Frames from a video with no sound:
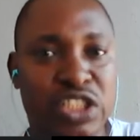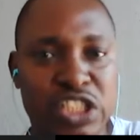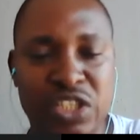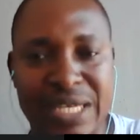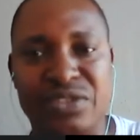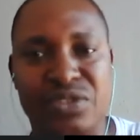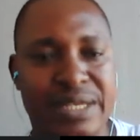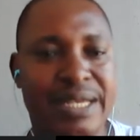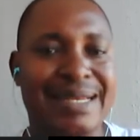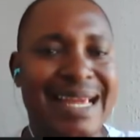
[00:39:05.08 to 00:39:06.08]
teach others
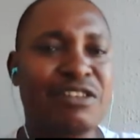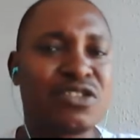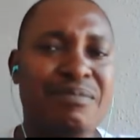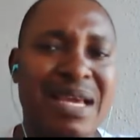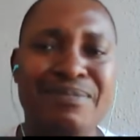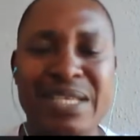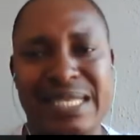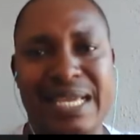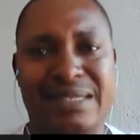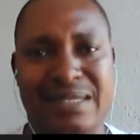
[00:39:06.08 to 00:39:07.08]
today, they also make
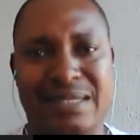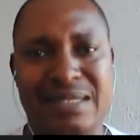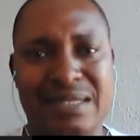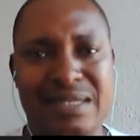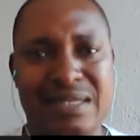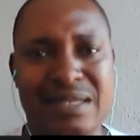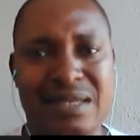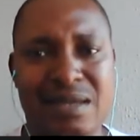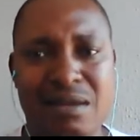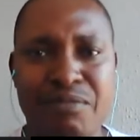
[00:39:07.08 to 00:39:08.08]
mistakes.
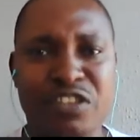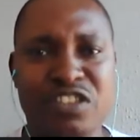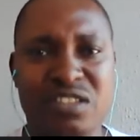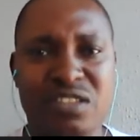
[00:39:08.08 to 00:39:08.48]
But